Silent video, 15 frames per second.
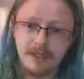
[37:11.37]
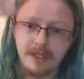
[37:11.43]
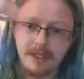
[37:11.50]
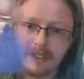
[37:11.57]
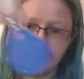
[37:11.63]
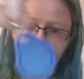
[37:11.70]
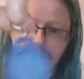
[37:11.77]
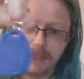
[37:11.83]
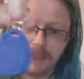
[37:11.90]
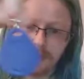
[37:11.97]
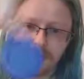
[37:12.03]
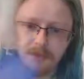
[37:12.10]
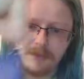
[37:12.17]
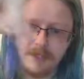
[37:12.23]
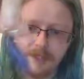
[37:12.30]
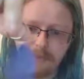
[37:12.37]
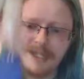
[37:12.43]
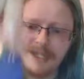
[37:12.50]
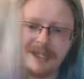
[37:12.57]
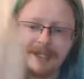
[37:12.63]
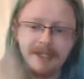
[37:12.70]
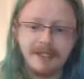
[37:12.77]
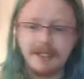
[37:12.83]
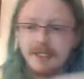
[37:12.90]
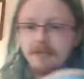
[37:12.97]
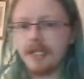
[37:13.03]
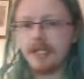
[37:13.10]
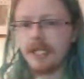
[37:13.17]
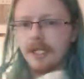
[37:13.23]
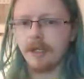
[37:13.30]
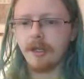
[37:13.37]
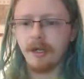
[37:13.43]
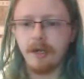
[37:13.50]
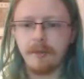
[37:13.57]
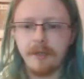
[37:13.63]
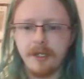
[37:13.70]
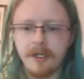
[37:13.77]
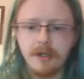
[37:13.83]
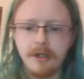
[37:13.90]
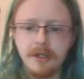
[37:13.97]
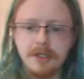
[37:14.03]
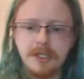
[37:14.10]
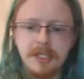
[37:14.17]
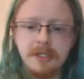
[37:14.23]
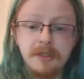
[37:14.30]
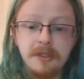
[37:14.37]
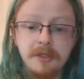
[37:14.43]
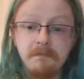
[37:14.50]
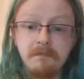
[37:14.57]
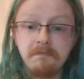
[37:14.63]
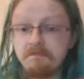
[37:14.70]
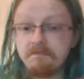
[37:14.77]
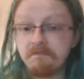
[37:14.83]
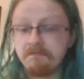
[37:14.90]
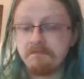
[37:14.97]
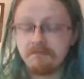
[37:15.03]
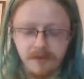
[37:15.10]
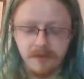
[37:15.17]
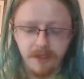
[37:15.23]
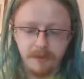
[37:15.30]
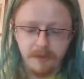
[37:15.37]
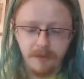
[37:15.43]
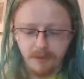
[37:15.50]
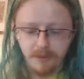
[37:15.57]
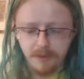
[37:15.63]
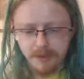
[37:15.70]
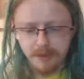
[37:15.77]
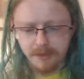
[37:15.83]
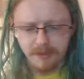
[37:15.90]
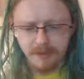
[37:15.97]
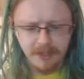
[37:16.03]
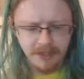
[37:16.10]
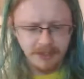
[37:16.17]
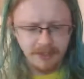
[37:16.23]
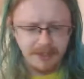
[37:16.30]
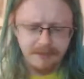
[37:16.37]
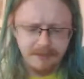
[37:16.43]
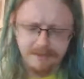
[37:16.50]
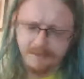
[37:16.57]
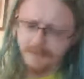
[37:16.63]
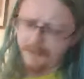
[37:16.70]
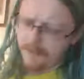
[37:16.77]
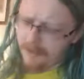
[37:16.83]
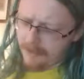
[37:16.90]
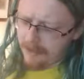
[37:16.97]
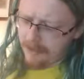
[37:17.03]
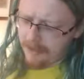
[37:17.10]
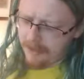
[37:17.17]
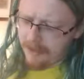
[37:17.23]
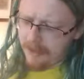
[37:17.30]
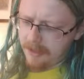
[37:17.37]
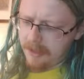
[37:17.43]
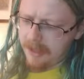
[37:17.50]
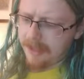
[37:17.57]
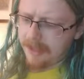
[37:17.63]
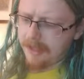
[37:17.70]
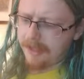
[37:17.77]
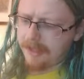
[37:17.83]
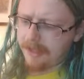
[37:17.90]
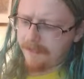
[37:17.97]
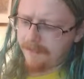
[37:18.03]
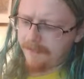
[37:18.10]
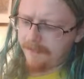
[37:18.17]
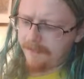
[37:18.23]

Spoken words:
like this one that's blank, it can copy it across into it. Not a problem. So if I scan that.